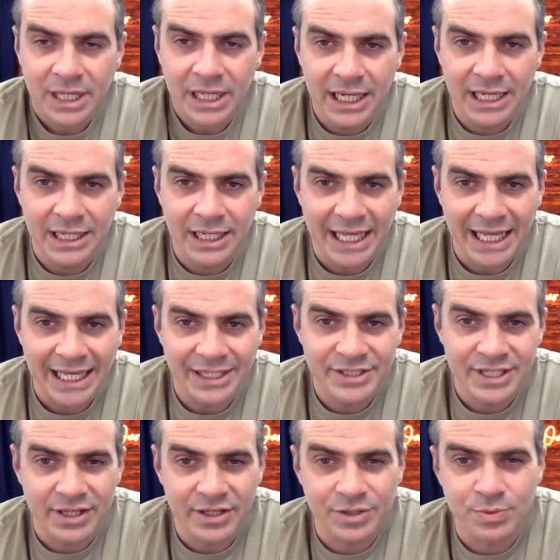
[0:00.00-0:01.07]
in a
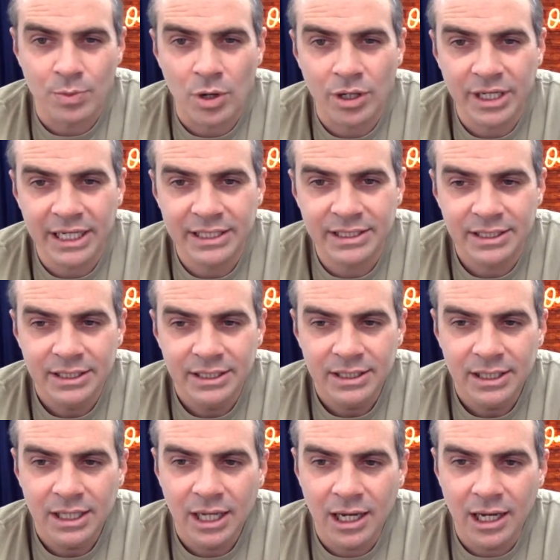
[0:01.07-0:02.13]
seller's market,
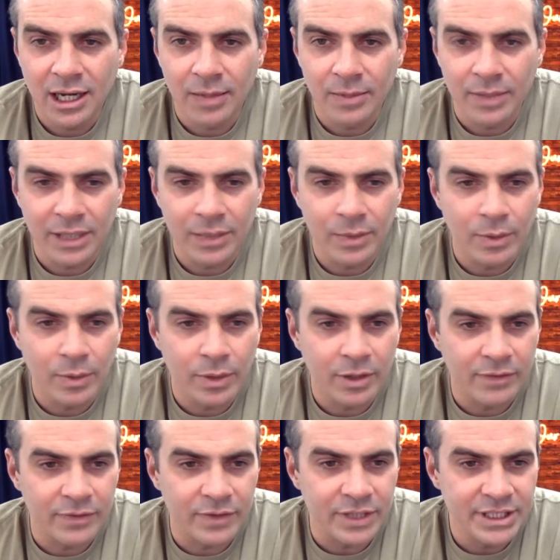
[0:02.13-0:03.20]
and we went
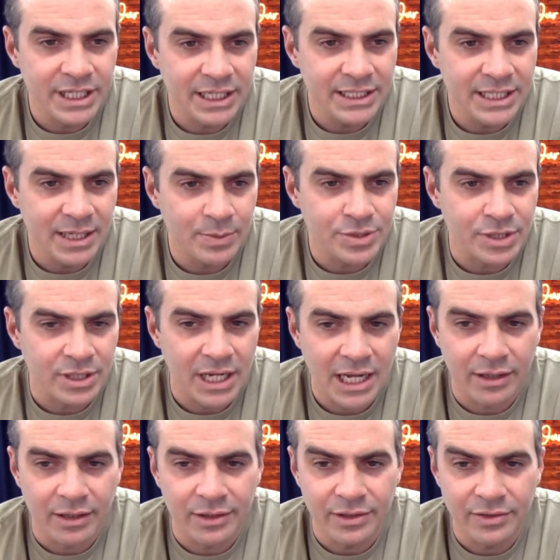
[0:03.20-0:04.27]
over the 10 tips on how
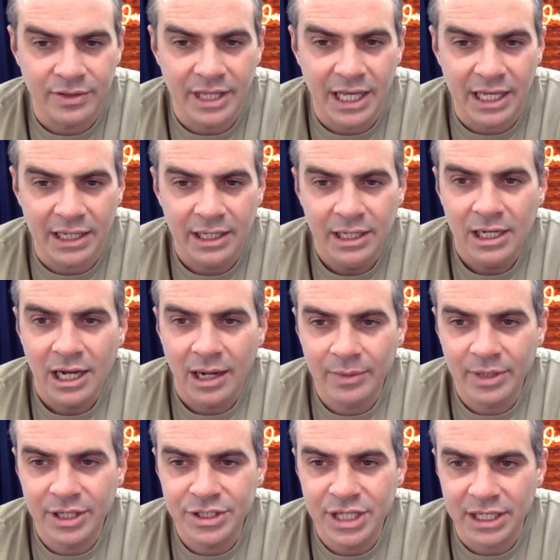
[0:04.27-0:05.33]
to do that. I'm
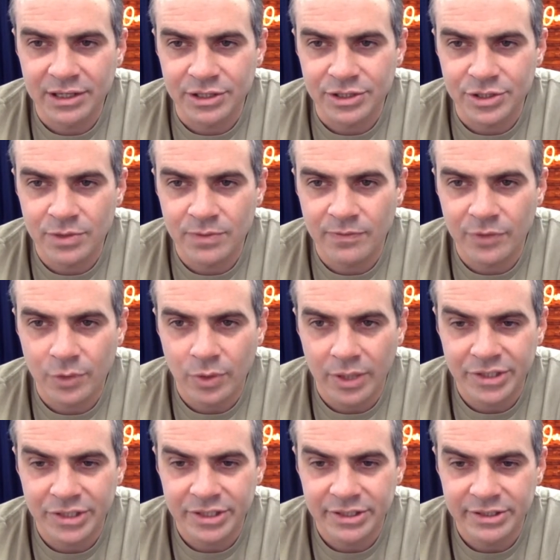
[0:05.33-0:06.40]
going to check the Zoom for
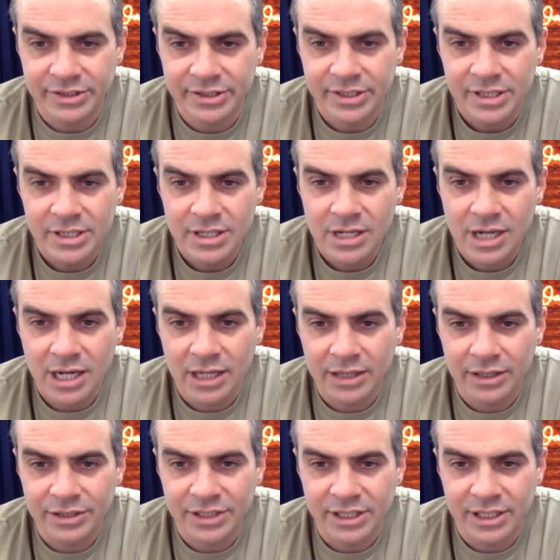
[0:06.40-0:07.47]
questions. It
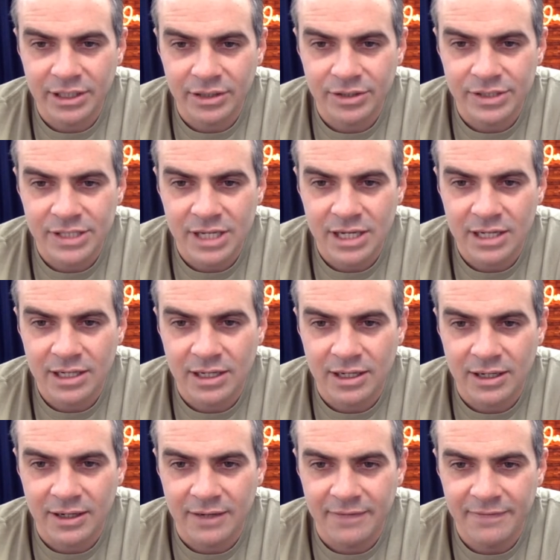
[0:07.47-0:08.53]
looks like there is none
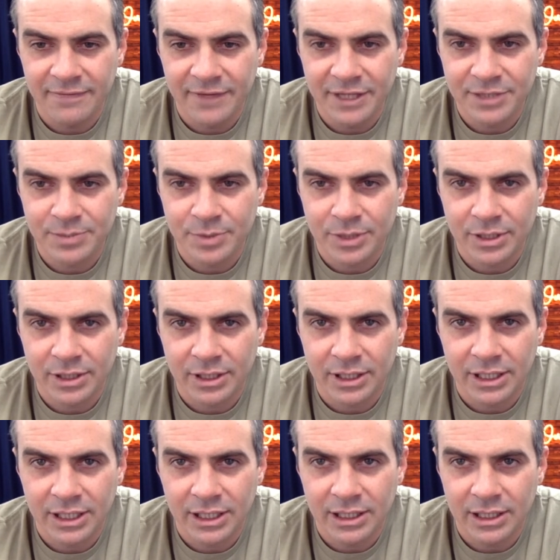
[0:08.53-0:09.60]
on Facebook.
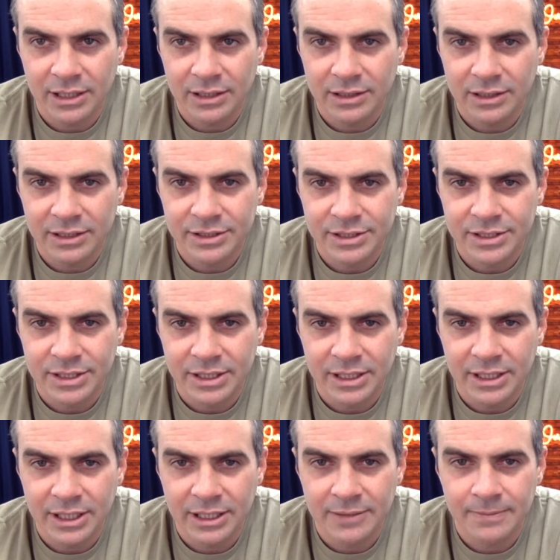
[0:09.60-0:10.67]
Let's see
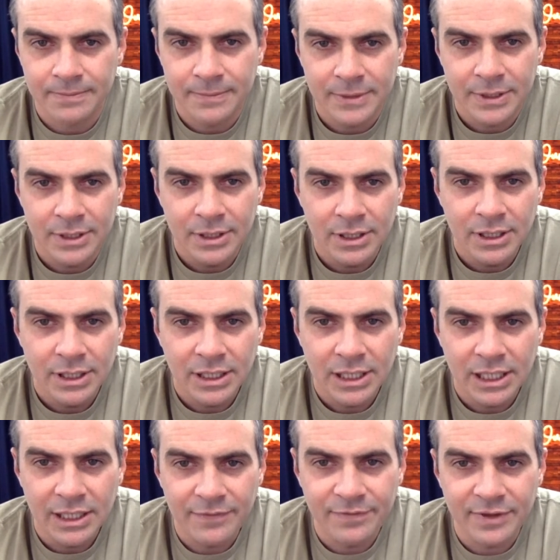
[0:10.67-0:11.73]
here.
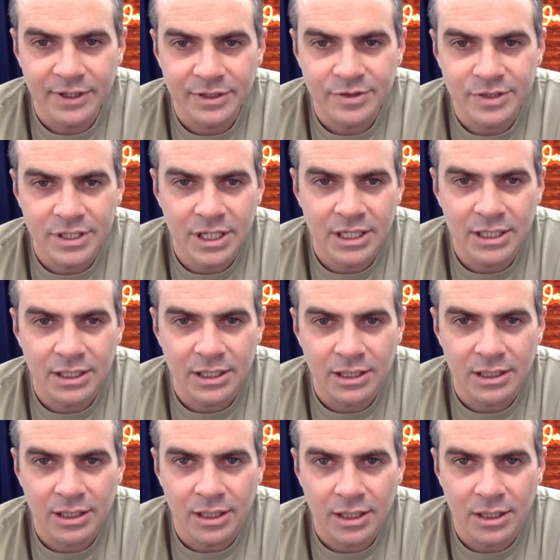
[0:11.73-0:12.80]
If there's none
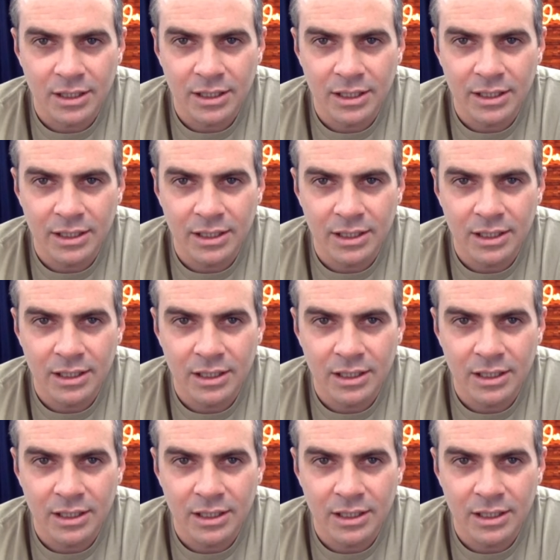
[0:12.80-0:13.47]
on